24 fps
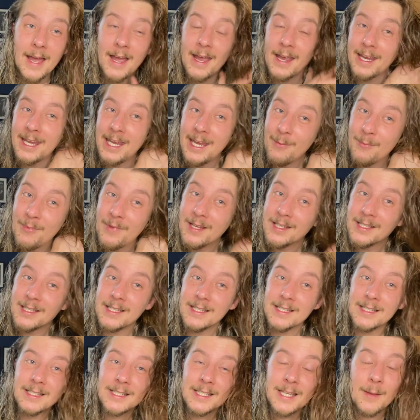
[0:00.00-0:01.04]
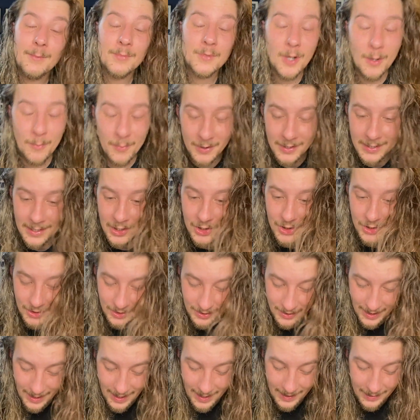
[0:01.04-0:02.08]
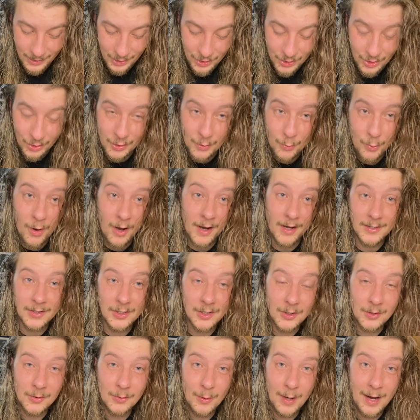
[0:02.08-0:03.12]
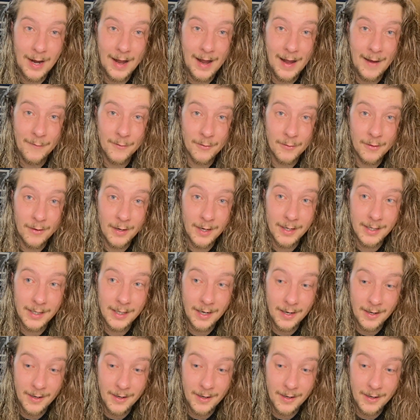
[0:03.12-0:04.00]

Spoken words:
keep this in tip-top condition and show you what I do after I